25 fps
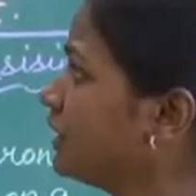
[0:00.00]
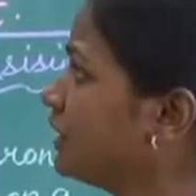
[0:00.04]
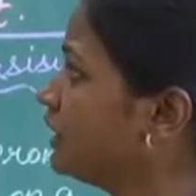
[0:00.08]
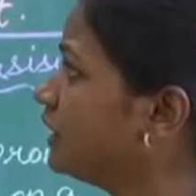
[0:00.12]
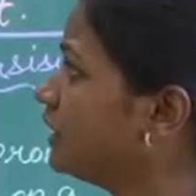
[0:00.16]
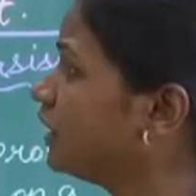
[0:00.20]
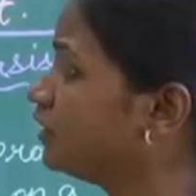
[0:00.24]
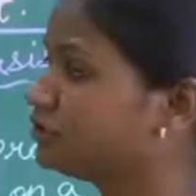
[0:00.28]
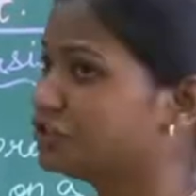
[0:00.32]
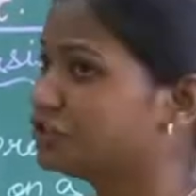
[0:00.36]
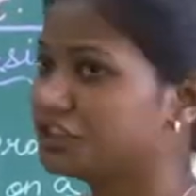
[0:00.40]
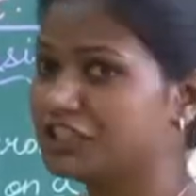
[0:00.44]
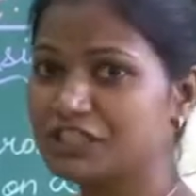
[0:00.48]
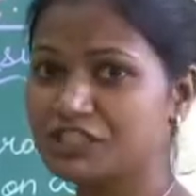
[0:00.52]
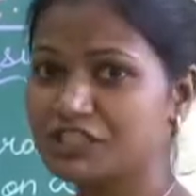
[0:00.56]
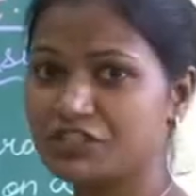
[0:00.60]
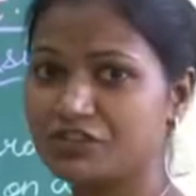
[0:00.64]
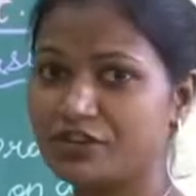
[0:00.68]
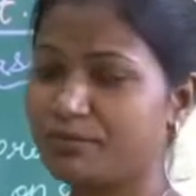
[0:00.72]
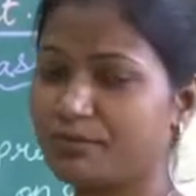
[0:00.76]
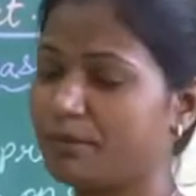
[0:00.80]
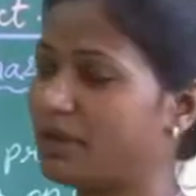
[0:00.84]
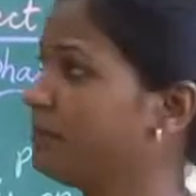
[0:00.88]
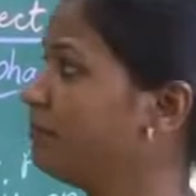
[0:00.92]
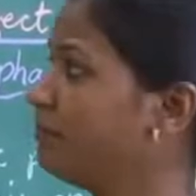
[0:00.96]
Now just
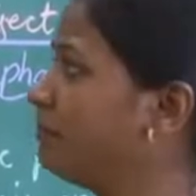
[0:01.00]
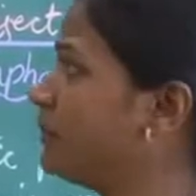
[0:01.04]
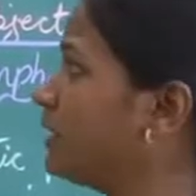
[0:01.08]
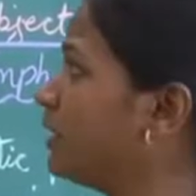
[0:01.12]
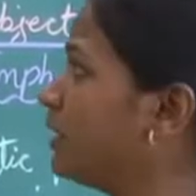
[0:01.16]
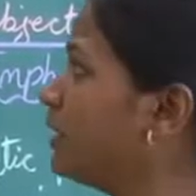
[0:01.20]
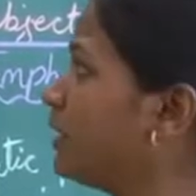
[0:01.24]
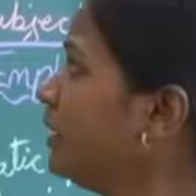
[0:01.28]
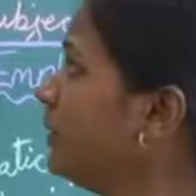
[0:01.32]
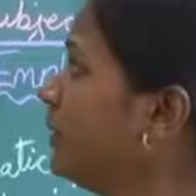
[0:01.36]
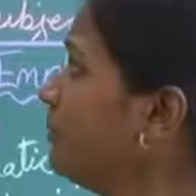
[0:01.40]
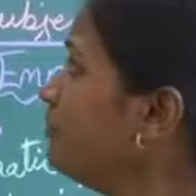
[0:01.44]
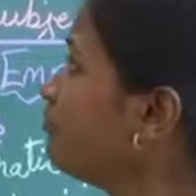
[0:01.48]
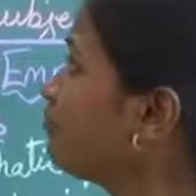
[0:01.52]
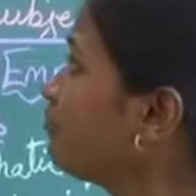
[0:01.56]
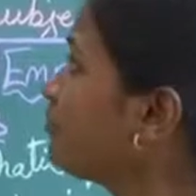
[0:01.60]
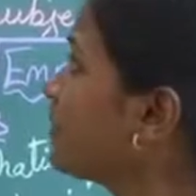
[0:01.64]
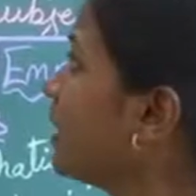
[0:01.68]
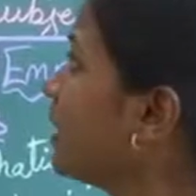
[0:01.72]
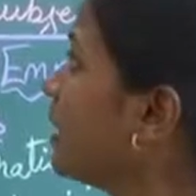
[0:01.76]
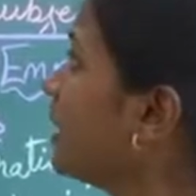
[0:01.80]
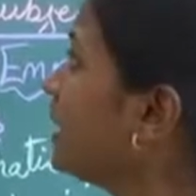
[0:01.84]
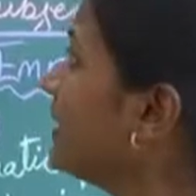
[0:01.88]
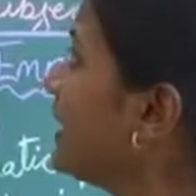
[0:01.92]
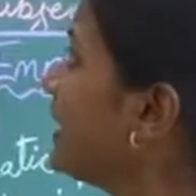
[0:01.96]
remember
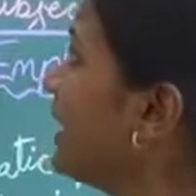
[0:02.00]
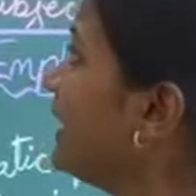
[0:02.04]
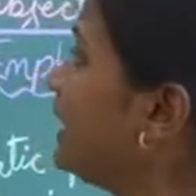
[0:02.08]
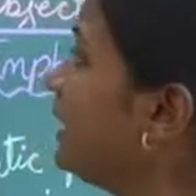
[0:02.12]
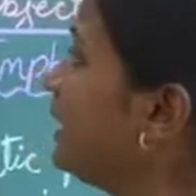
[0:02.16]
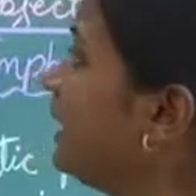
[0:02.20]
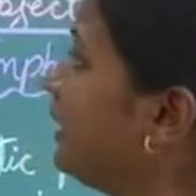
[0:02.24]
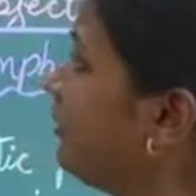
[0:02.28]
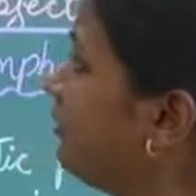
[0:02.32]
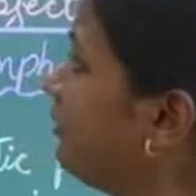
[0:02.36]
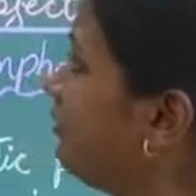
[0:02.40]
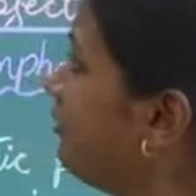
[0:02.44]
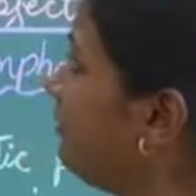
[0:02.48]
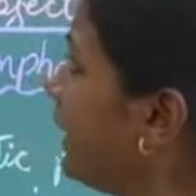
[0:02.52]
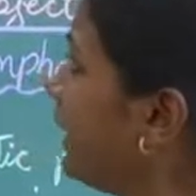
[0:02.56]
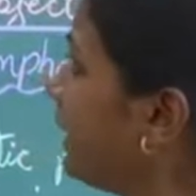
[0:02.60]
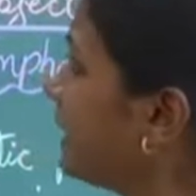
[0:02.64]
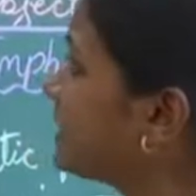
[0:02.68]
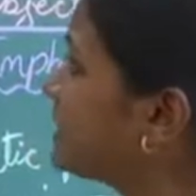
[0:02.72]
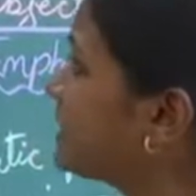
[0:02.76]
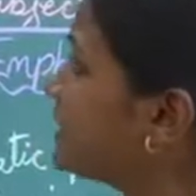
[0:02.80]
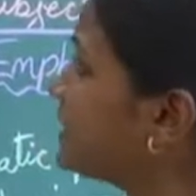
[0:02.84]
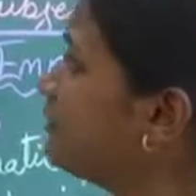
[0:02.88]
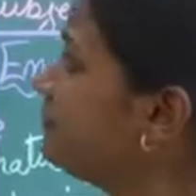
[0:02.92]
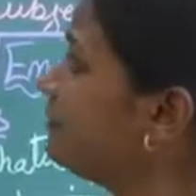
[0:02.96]
that
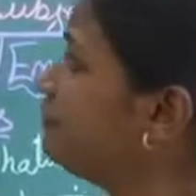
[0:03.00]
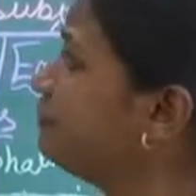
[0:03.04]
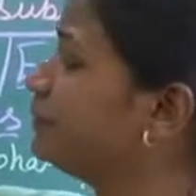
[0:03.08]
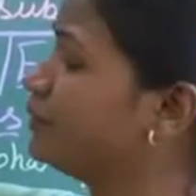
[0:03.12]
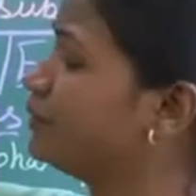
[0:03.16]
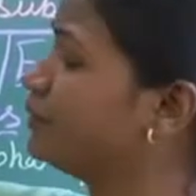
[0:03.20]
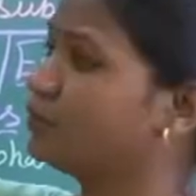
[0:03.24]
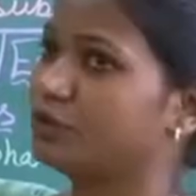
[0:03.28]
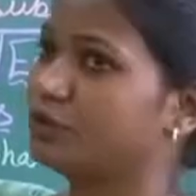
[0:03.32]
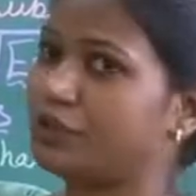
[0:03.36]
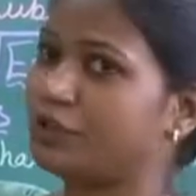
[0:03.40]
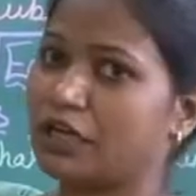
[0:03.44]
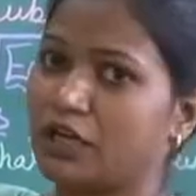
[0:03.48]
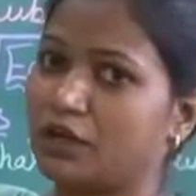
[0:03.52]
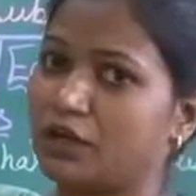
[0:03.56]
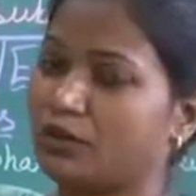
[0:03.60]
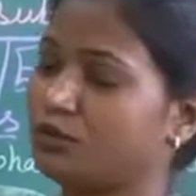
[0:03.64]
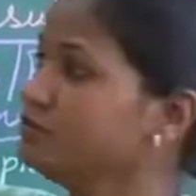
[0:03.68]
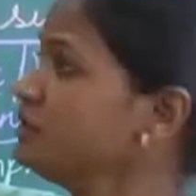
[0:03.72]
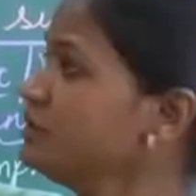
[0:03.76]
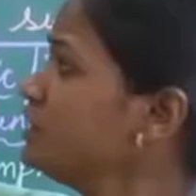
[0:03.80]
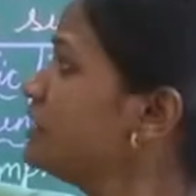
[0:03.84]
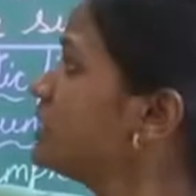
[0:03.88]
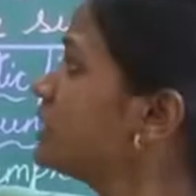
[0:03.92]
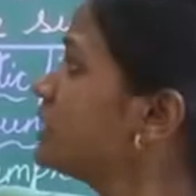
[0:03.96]
reflexive
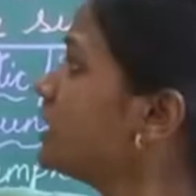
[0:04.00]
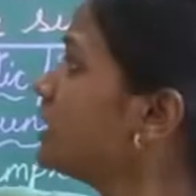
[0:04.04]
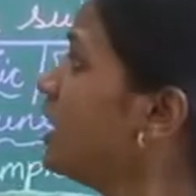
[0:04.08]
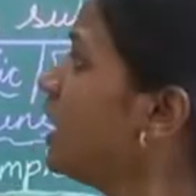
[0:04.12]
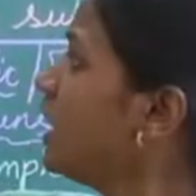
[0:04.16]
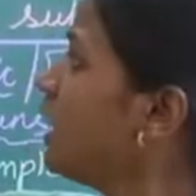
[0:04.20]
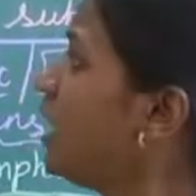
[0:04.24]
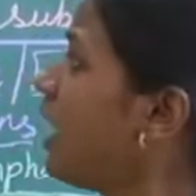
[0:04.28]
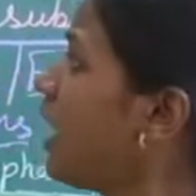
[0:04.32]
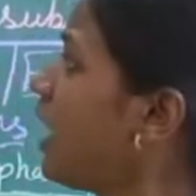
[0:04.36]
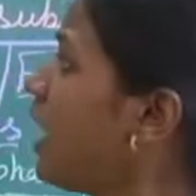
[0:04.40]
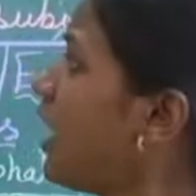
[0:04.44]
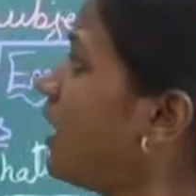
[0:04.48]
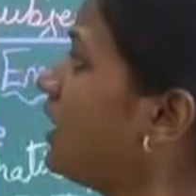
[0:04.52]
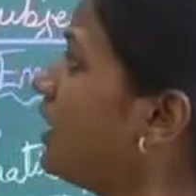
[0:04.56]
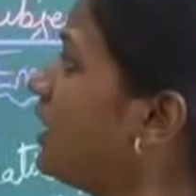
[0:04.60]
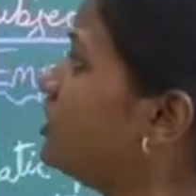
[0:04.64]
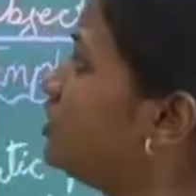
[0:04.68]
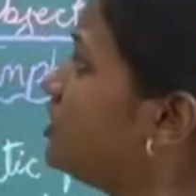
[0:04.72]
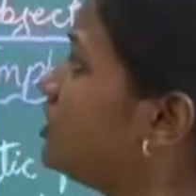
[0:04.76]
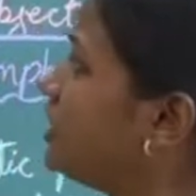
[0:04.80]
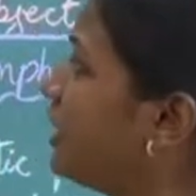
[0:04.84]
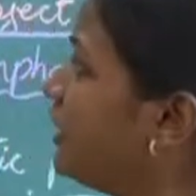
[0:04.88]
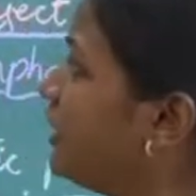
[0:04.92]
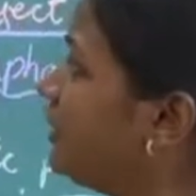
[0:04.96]
pronouns are
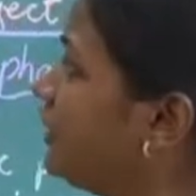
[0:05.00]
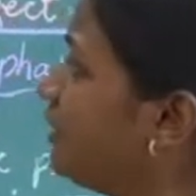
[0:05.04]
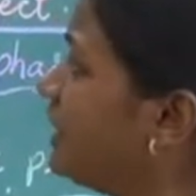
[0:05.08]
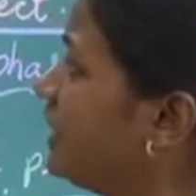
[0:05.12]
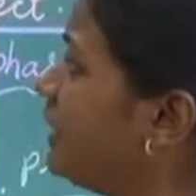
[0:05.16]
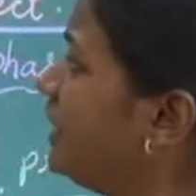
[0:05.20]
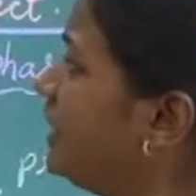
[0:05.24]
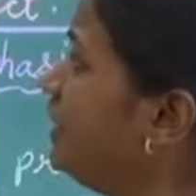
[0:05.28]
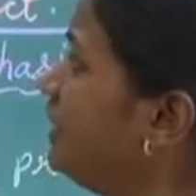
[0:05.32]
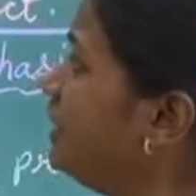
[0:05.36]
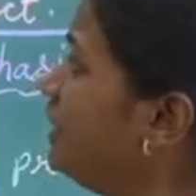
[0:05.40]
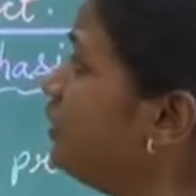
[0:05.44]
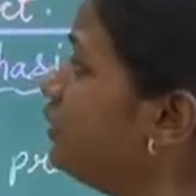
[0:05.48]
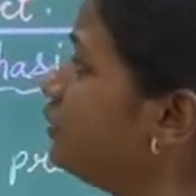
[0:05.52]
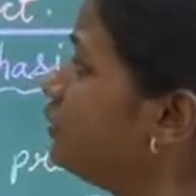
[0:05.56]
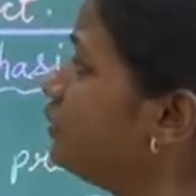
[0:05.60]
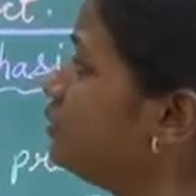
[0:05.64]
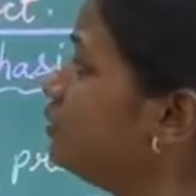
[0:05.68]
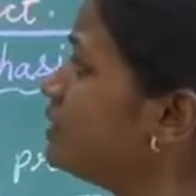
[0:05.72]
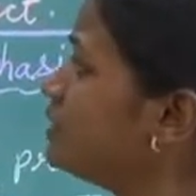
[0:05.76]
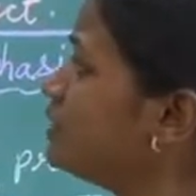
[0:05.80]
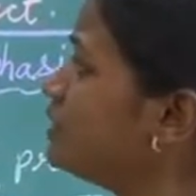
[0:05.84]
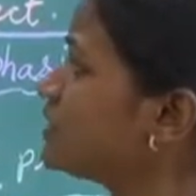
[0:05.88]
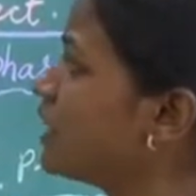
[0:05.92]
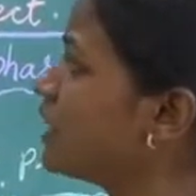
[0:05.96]
generally
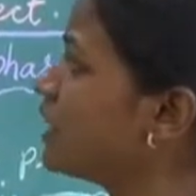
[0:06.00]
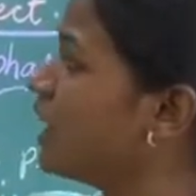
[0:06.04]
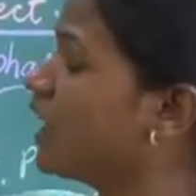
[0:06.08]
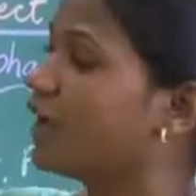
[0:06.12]
used